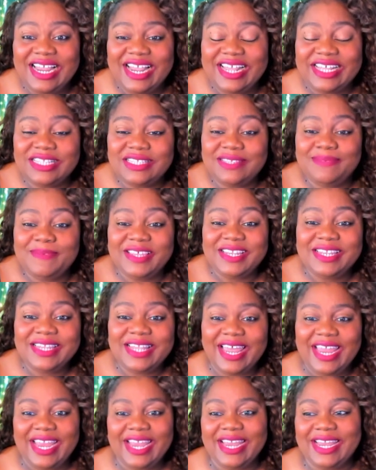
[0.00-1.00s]
it's been
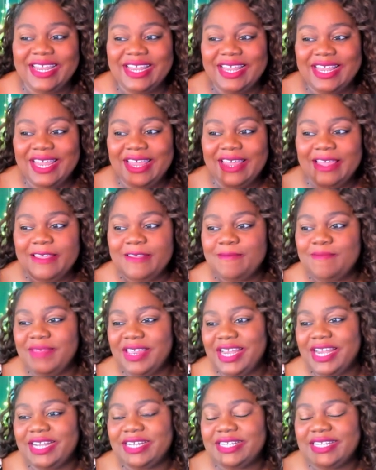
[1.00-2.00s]
like
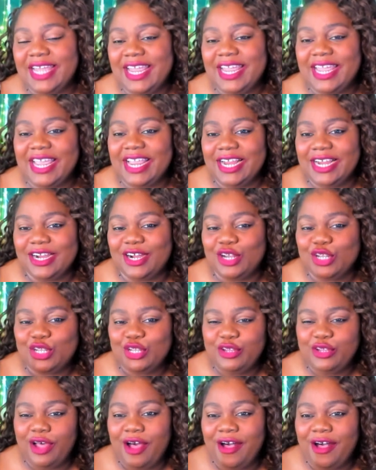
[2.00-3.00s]
me taking
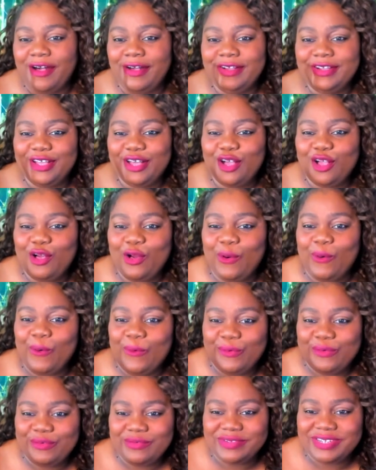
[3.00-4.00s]
long
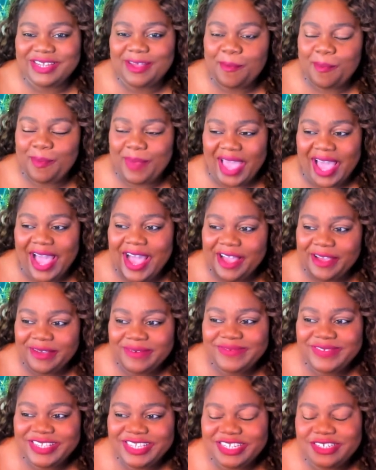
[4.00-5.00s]
cold
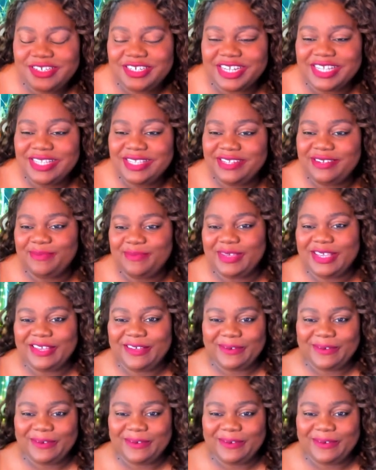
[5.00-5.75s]
baths just to be